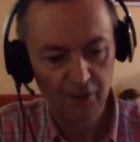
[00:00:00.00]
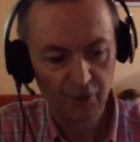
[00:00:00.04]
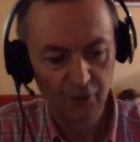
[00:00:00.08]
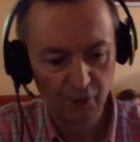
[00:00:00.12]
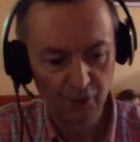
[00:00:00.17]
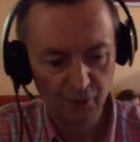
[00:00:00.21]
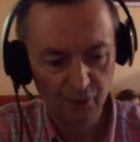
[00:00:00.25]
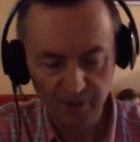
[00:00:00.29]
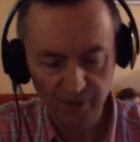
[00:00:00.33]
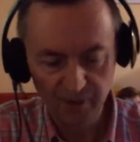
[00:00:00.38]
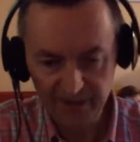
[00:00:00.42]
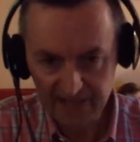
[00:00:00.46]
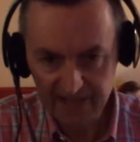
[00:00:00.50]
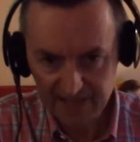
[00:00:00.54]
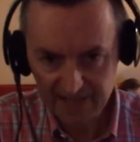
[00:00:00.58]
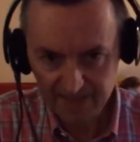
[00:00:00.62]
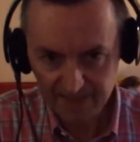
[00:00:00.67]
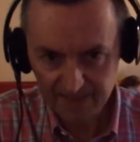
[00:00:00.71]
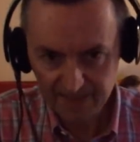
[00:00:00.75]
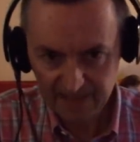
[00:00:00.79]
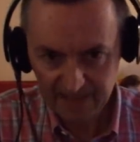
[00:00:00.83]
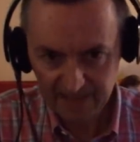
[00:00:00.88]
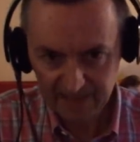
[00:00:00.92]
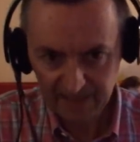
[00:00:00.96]
to their
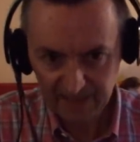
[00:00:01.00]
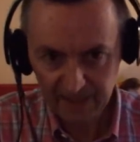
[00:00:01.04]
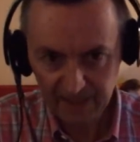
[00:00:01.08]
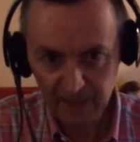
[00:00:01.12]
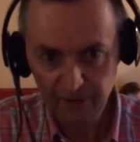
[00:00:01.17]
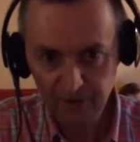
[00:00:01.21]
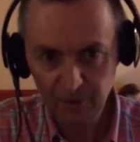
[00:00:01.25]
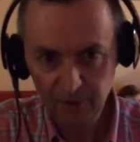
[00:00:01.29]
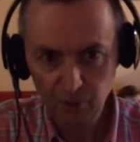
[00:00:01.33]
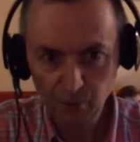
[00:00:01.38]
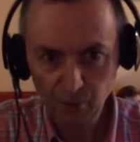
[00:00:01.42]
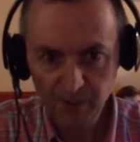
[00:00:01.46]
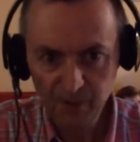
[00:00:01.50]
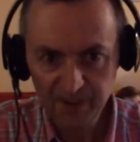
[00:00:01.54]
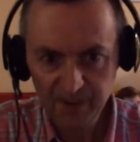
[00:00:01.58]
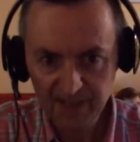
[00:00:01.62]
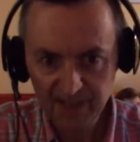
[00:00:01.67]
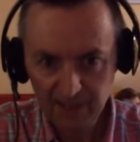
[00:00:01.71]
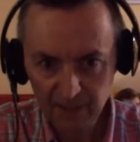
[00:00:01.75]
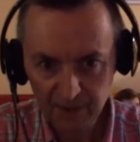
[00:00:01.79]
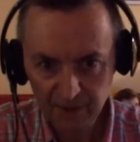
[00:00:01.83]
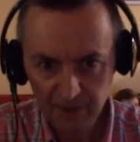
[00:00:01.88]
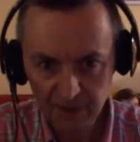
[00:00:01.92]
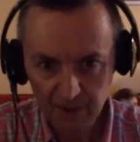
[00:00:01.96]
bank account
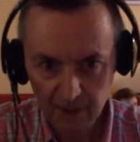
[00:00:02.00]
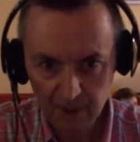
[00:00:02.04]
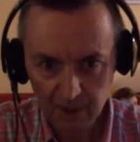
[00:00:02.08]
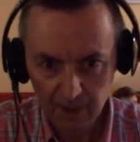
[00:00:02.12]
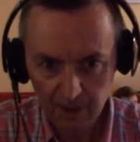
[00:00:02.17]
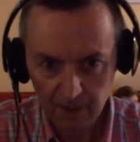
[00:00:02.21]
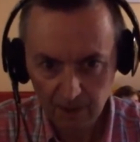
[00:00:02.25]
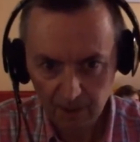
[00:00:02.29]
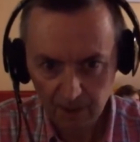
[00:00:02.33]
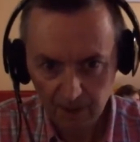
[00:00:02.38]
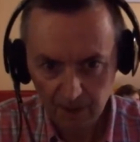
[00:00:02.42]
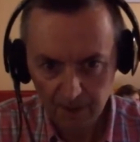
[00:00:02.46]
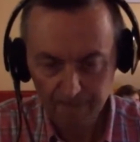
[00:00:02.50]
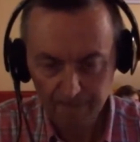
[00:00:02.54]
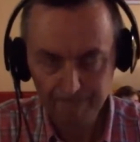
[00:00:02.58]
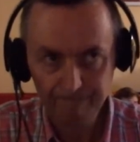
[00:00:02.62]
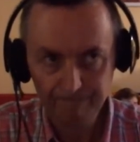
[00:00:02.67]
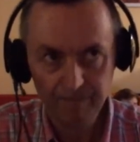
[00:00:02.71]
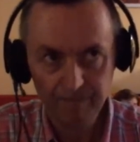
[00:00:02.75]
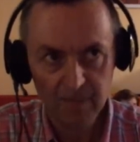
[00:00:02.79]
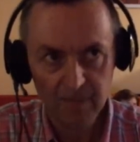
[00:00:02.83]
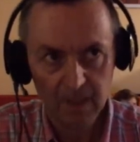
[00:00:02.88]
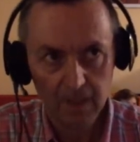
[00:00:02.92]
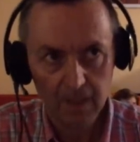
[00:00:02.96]
without um,
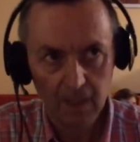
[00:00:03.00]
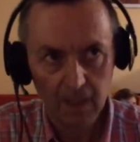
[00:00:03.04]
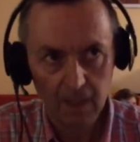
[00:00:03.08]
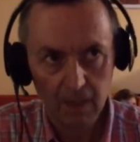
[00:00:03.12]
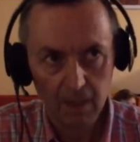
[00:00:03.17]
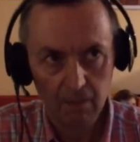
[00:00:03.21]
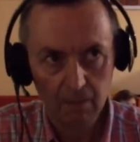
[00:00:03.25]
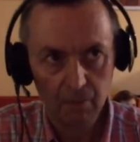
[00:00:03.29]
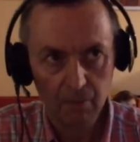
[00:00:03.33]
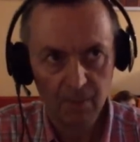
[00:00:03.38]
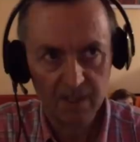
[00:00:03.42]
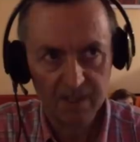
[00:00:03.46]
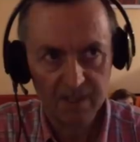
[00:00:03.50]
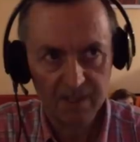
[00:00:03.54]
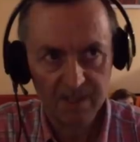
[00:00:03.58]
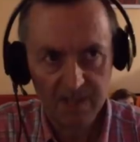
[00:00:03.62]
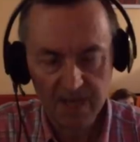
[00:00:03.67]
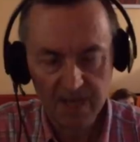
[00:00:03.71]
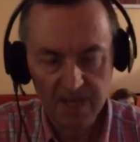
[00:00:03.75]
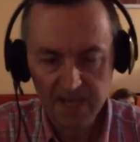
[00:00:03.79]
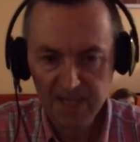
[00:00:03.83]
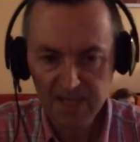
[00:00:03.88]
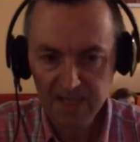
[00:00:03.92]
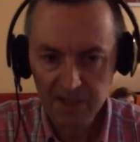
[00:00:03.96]
uh, I
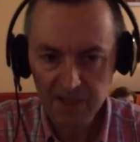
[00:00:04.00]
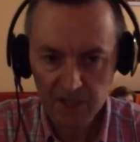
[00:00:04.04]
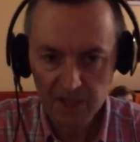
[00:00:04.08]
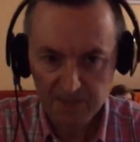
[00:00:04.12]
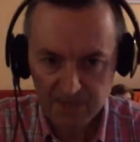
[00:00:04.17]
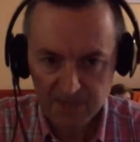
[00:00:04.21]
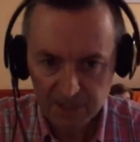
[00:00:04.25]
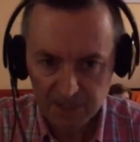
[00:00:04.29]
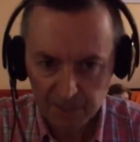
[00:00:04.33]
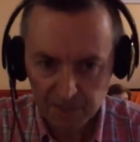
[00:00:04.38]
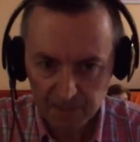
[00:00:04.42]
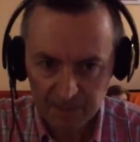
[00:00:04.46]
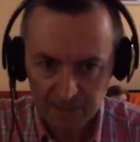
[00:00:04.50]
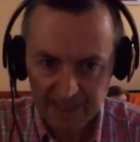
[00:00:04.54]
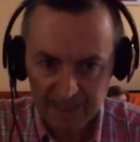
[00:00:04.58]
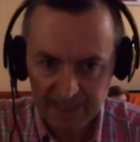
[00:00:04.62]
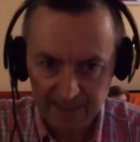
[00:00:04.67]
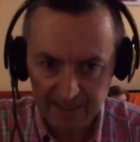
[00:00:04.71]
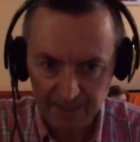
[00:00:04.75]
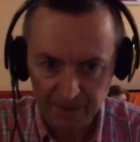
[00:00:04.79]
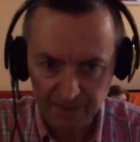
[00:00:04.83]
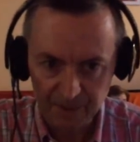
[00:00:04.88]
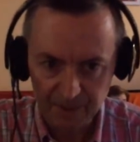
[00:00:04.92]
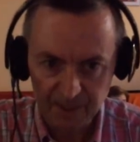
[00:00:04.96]
say intermediate
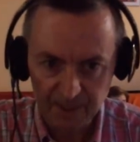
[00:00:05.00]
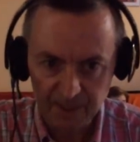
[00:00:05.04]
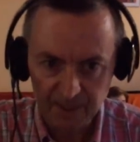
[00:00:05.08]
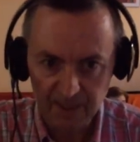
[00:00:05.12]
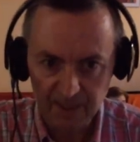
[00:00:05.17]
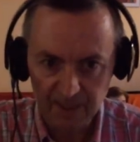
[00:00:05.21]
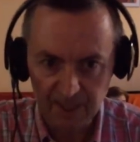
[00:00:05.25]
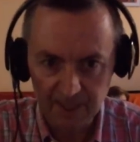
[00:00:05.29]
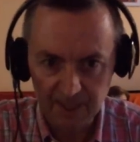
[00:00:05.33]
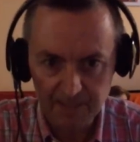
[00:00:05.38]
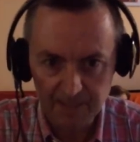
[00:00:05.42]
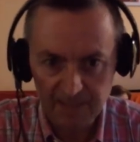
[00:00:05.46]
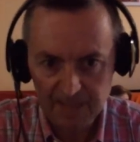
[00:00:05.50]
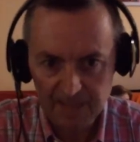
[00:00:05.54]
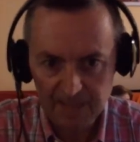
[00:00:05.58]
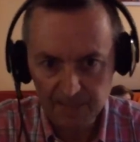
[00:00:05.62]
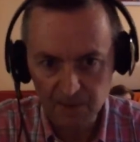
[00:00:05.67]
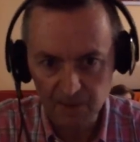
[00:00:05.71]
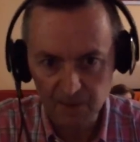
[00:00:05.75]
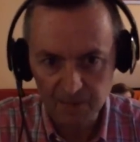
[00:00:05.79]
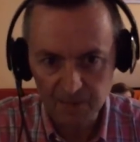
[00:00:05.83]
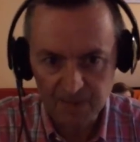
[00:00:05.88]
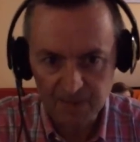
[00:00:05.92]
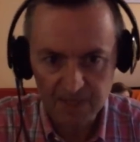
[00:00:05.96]
player, see, like PayPal
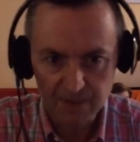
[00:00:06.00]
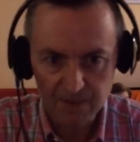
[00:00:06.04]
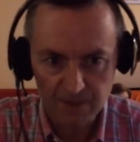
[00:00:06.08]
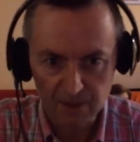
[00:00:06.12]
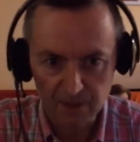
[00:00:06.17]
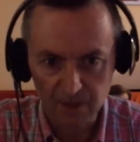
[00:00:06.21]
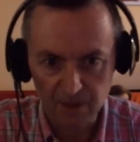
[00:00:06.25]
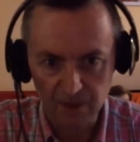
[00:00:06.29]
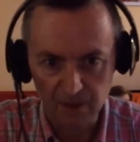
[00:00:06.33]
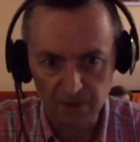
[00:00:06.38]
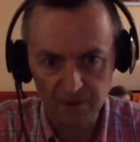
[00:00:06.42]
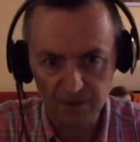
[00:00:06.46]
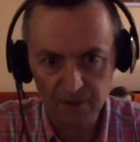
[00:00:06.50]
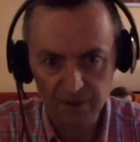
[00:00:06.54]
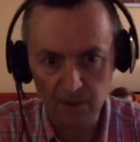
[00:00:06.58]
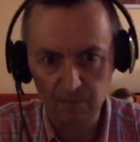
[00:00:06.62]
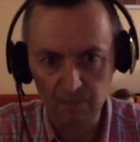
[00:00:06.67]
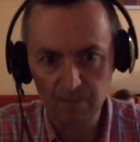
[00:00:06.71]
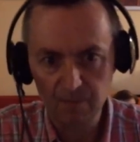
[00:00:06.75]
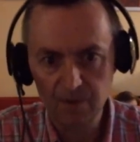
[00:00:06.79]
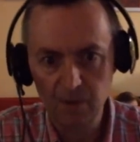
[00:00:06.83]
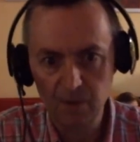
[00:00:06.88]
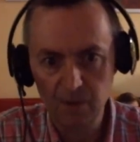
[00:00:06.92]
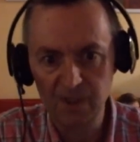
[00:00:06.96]
or Patreon or some,
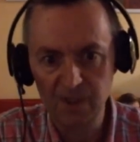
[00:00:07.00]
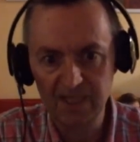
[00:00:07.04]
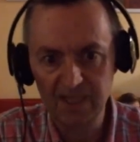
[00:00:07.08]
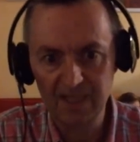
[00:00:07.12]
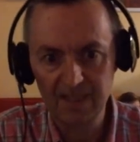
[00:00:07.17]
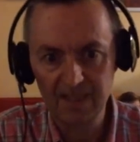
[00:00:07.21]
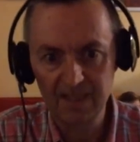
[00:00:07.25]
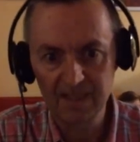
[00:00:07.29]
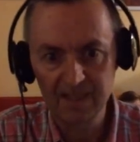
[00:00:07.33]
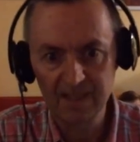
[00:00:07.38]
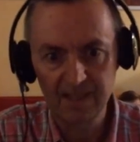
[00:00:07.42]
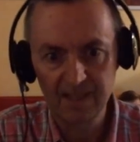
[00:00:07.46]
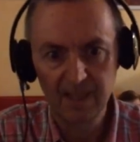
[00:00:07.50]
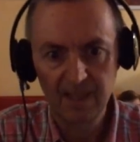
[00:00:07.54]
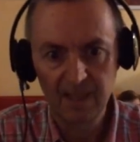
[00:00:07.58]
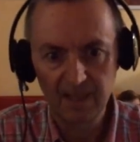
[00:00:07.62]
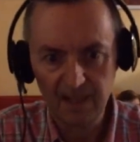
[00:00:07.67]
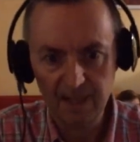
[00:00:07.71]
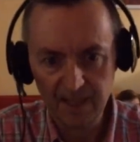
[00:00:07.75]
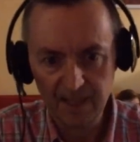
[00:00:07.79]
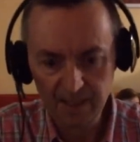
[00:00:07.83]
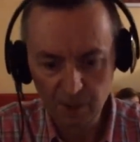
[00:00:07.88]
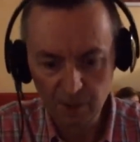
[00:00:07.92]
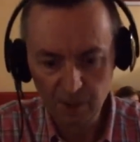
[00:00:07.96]
someone else, yeah.
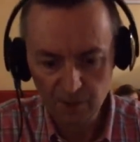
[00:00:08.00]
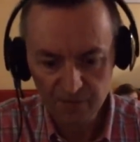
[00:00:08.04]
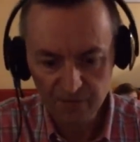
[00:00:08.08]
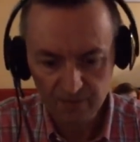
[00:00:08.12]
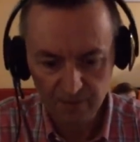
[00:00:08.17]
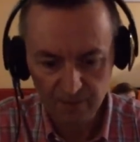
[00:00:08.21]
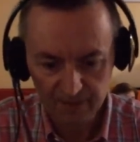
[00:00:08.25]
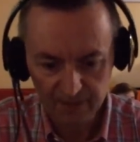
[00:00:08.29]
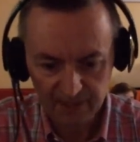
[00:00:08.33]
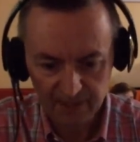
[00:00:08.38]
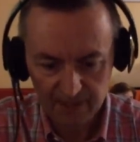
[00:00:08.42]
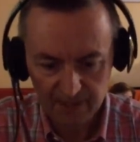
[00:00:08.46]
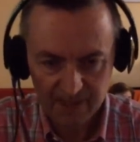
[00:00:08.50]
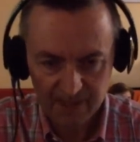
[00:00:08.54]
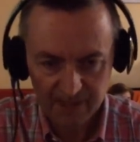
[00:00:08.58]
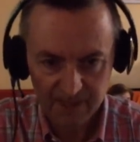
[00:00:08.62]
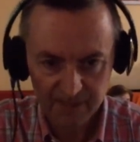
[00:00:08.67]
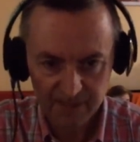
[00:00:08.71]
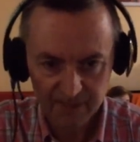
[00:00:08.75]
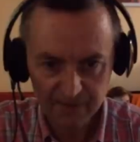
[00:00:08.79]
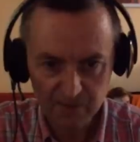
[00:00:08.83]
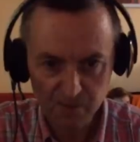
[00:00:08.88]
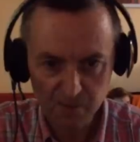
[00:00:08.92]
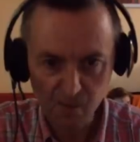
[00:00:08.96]
Hmm. I go
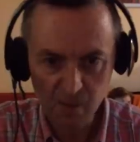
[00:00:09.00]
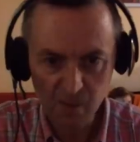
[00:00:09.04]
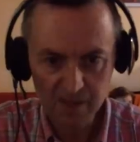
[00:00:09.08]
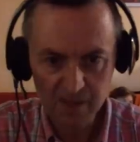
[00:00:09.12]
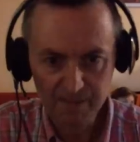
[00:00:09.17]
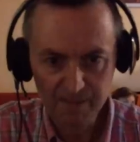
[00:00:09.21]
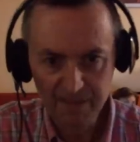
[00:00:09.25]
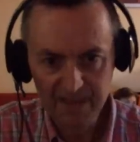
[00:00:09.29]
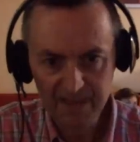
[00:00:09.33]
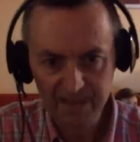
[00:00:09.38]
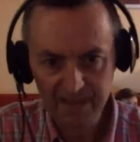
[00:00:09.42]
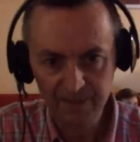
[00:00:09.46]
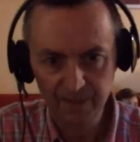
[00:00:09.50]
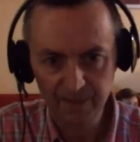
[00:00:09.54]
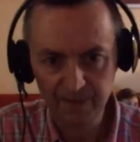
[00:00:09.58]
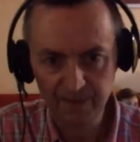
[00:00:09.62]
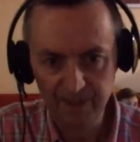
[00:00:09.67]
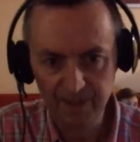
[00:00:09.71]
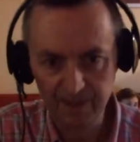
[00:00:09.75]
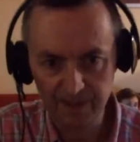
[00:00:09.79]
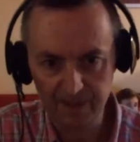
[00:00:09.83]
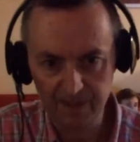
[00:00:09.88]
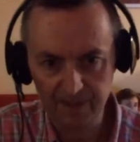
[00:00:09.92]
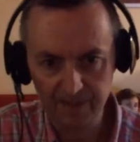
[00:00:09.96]
directly from one bank to
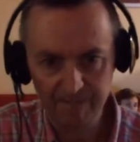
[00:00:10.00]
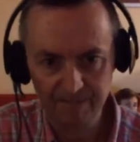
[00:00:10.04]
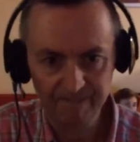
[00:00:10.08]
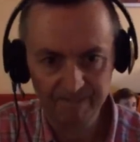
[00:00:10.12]
the other.